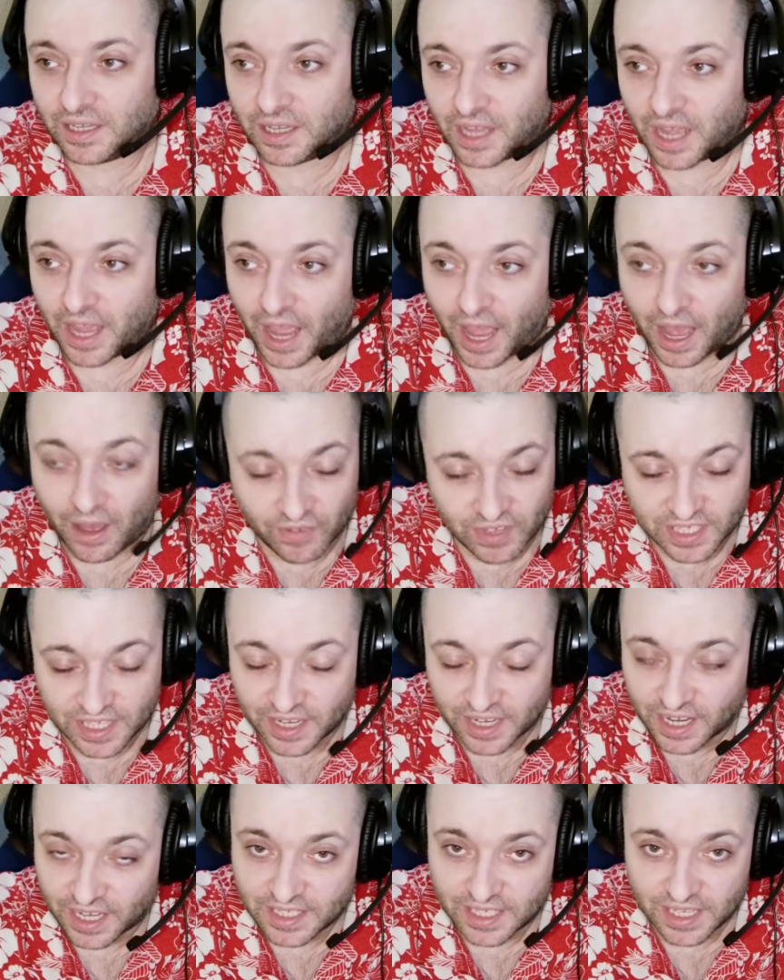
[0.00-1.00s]
obviously,
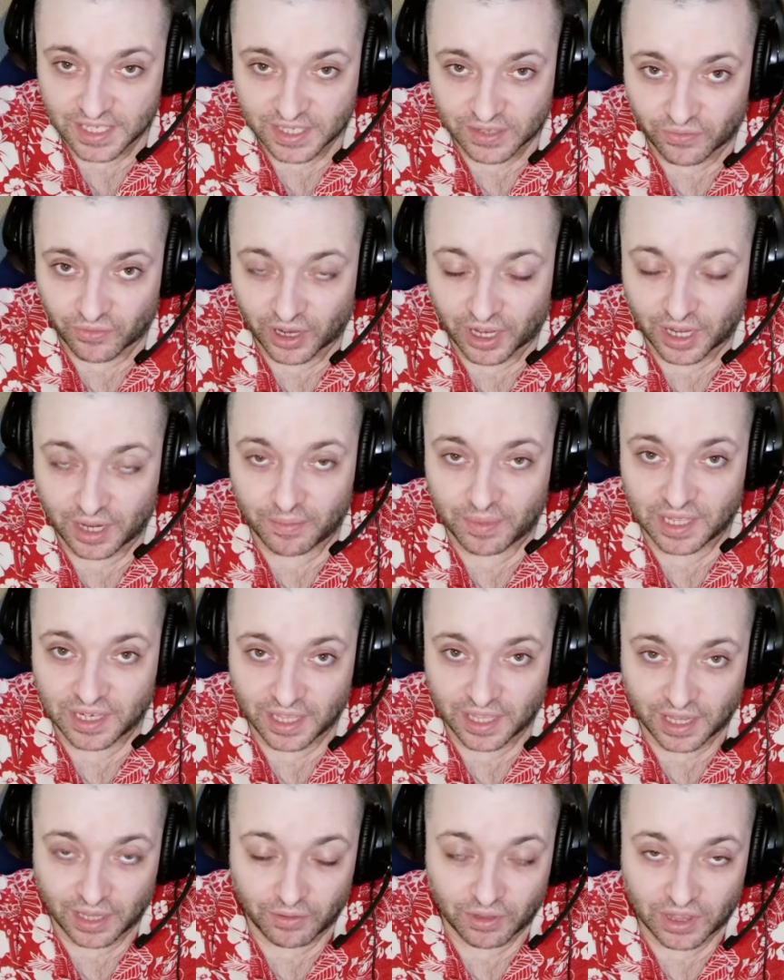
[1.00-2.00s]
next season we're going to be
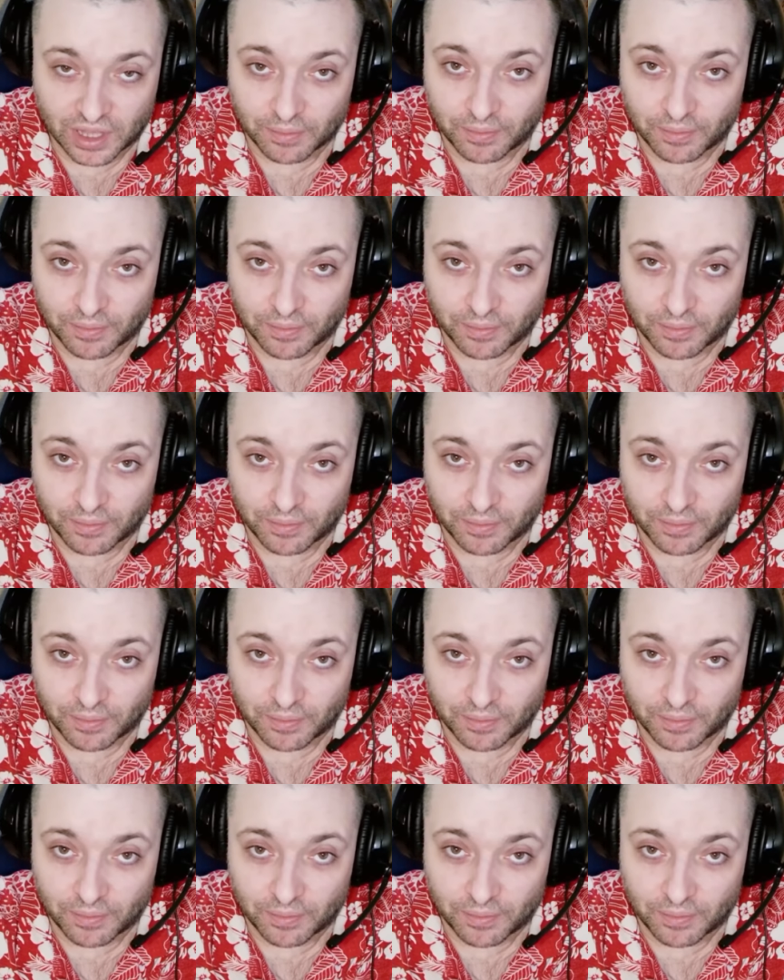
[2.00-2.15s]
dealing with the